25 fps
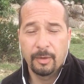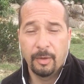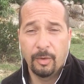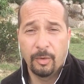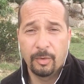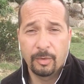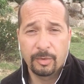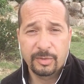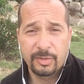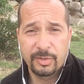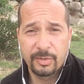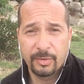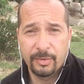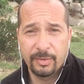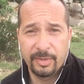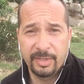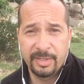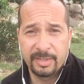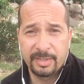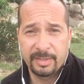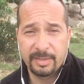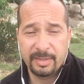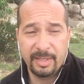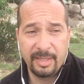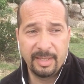Also,
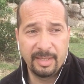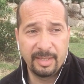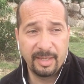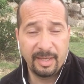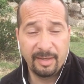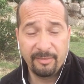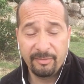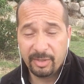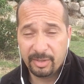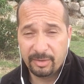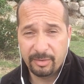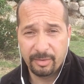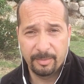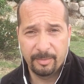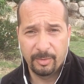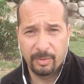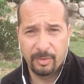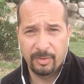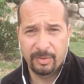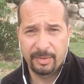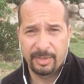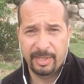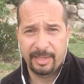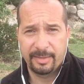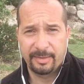is
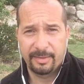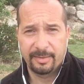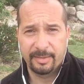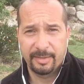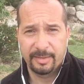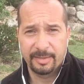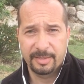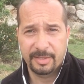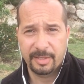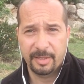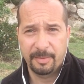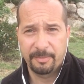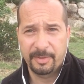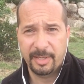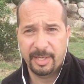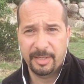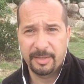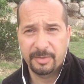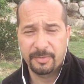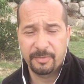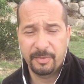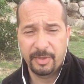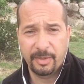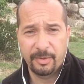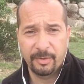inevitable that
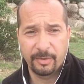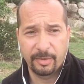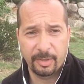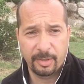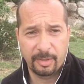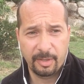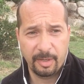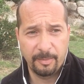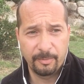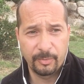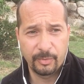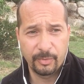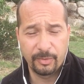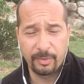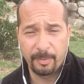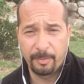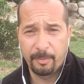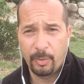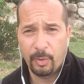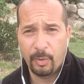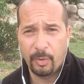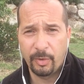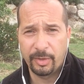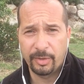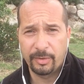sometimes we're going to come to the
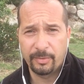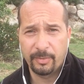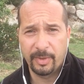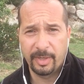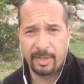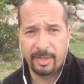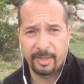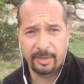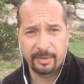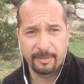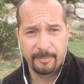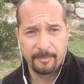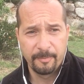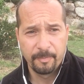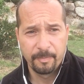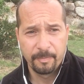point where